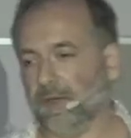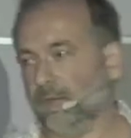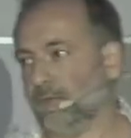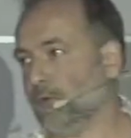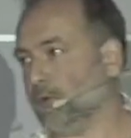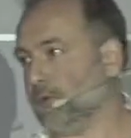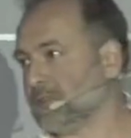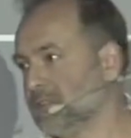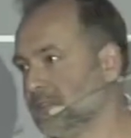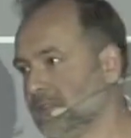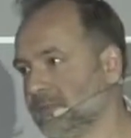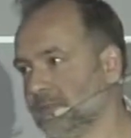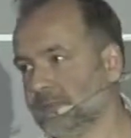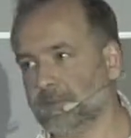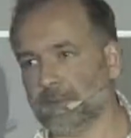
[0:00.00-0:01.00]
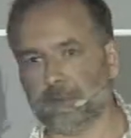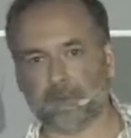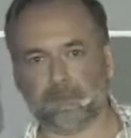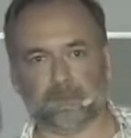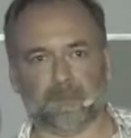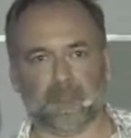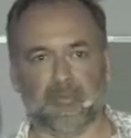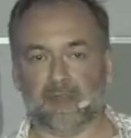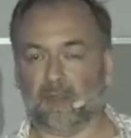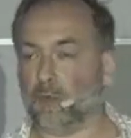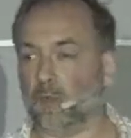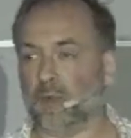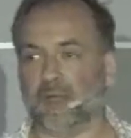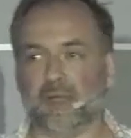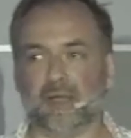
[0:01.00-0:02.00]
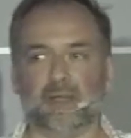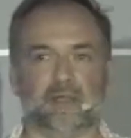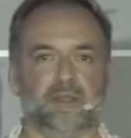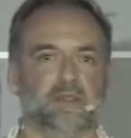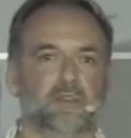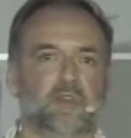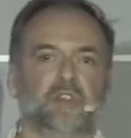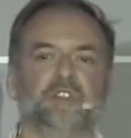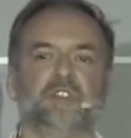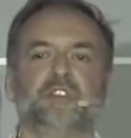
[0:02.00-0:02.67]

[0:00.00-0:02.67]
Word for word: first, and you are